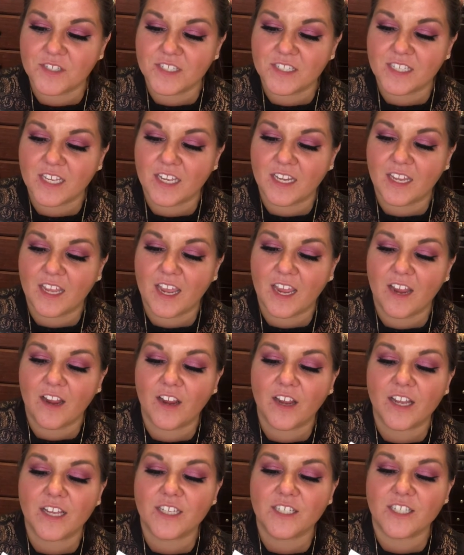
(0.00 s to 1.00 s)

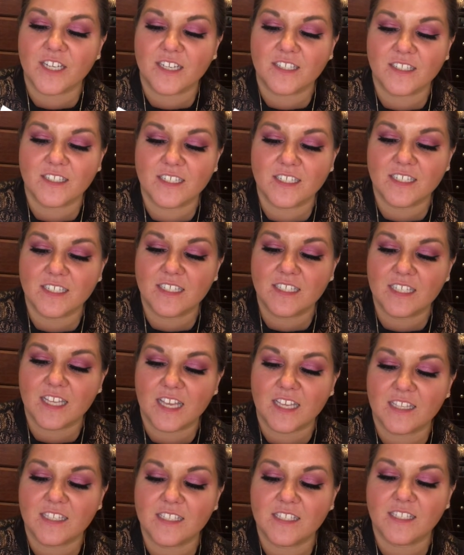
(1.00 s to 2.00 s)
Skincare Congested
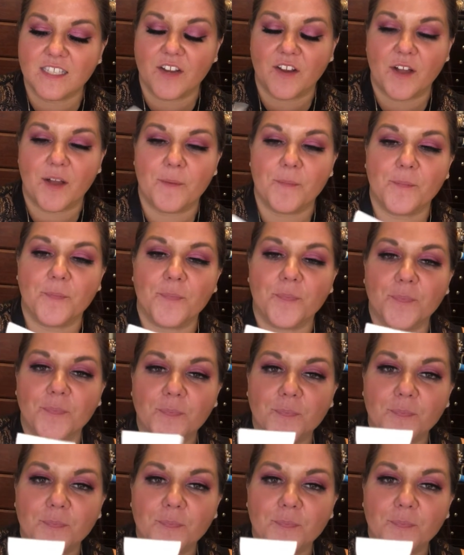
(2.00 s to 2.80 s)
Skin Serum.